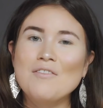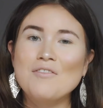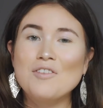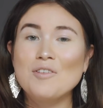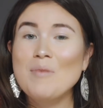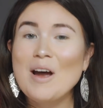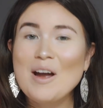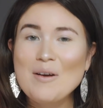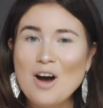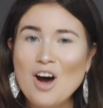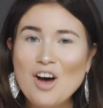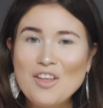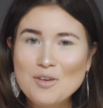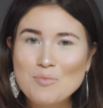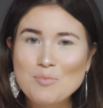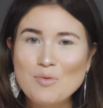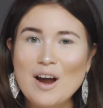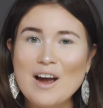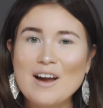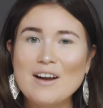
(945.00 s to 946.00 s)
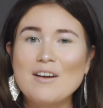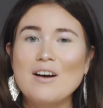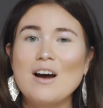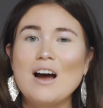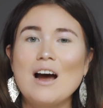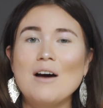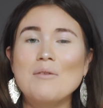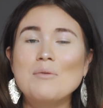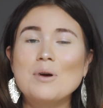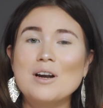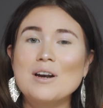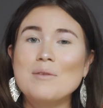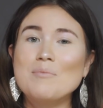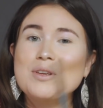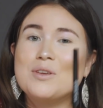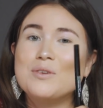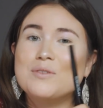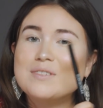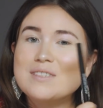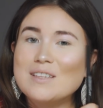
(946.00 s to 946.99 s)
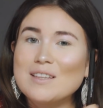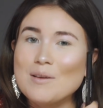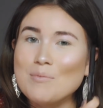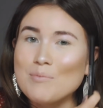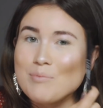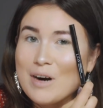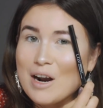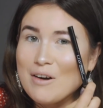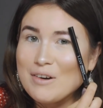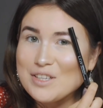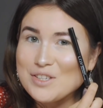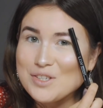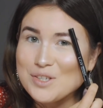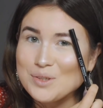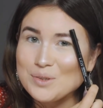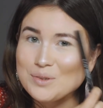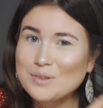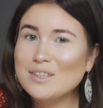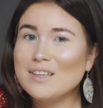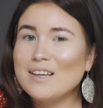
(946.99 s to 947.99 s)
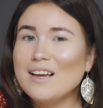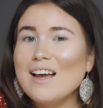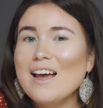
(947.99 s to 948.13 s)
For my other brow, I'm gonna be using the Browtitude,